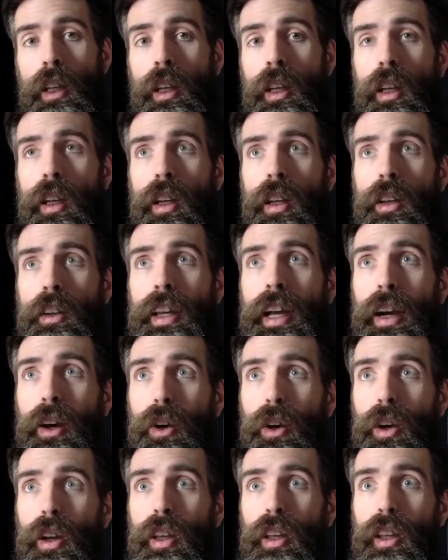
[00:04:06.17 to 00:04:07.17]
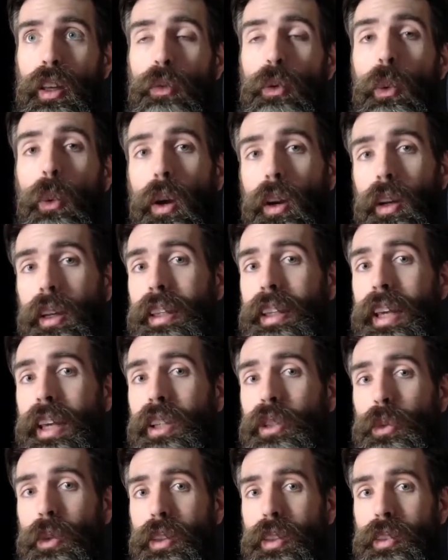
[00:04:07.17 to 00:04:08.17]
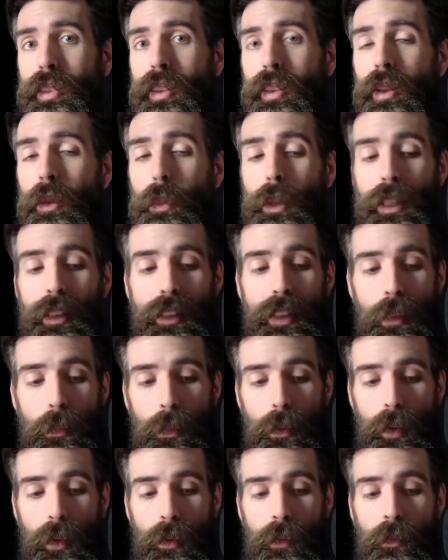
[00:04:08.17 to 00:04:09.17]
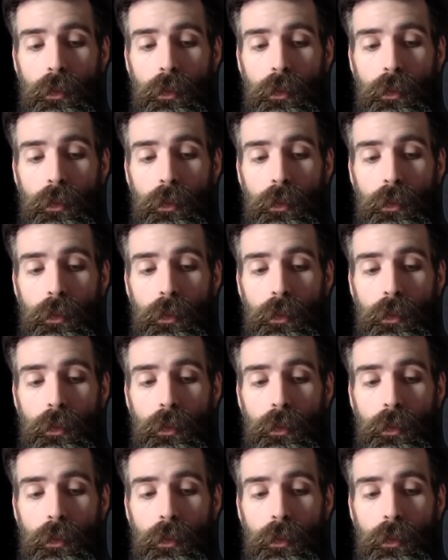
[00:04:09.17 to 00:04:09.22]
Now, if we want to engage with this a little bit deeper,